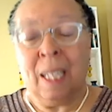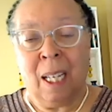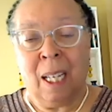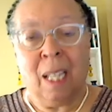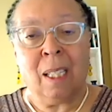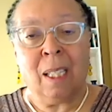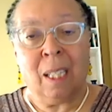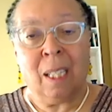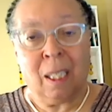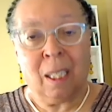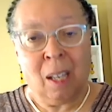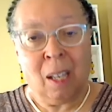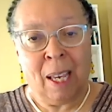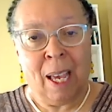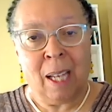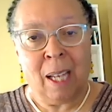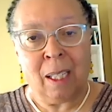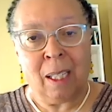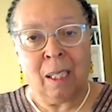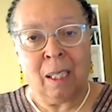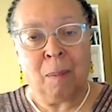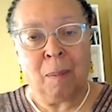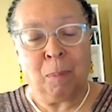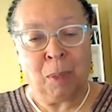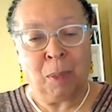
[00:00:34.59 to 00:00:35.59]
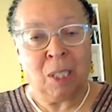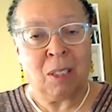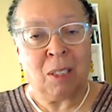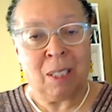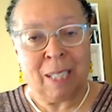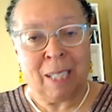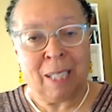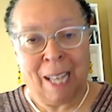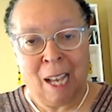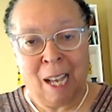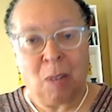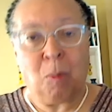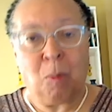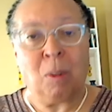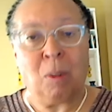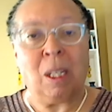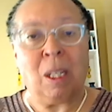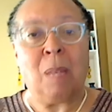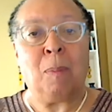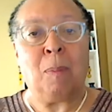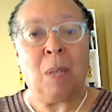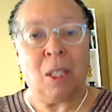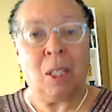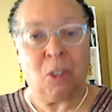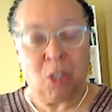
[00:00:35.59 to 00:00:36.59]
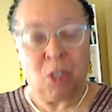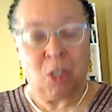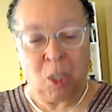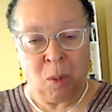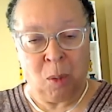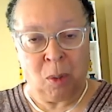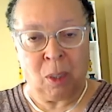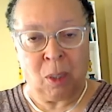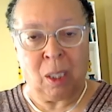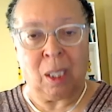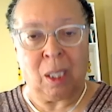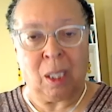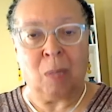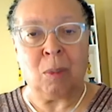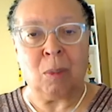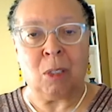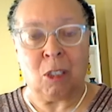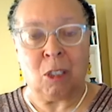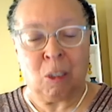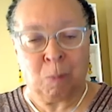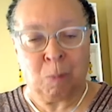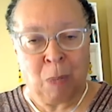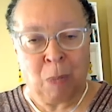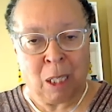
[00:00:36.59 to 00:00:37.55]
And it had an implicit equity piece to it, that it was mm-hmm.